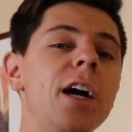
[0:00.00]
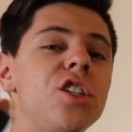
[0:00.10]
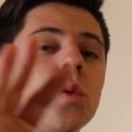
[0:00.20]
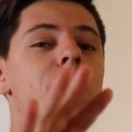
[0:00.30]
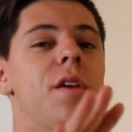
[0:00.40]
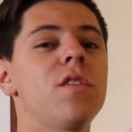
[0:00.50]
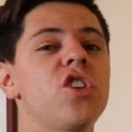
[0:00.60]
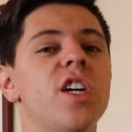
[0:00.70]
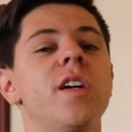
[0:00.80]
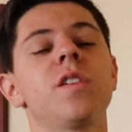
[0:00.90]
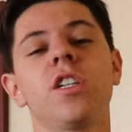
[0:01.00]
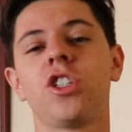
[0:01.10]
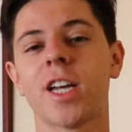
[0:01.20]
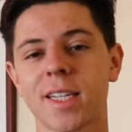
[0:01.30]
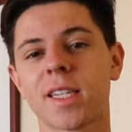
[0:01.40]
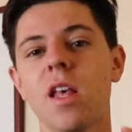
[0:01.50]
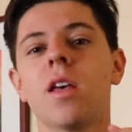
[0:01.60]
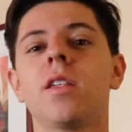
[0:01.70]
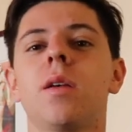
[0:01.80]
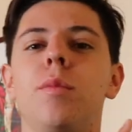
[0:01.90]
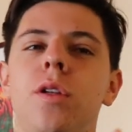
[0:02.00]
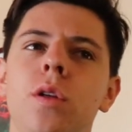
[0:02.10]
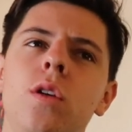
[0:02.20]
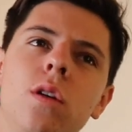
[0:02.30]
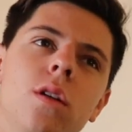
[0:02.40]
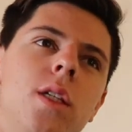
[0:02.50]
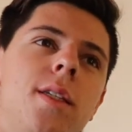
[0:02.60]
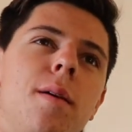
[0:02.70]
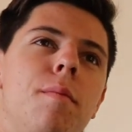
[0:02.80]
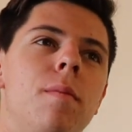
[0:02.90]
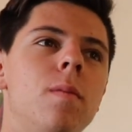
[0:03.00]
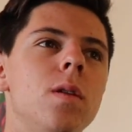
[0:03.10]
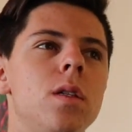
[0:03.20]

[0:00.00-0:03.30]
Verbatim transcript: I just want to give the shout out to Jess Zamudio.